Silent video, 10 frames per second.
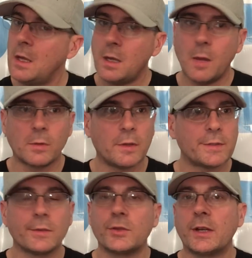I would
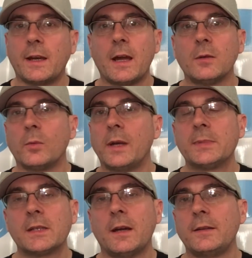also check out
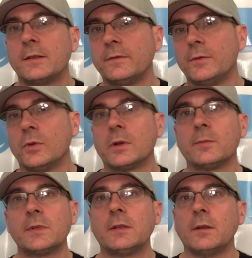websites and
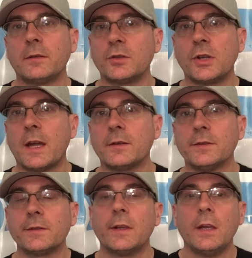forums and other channels.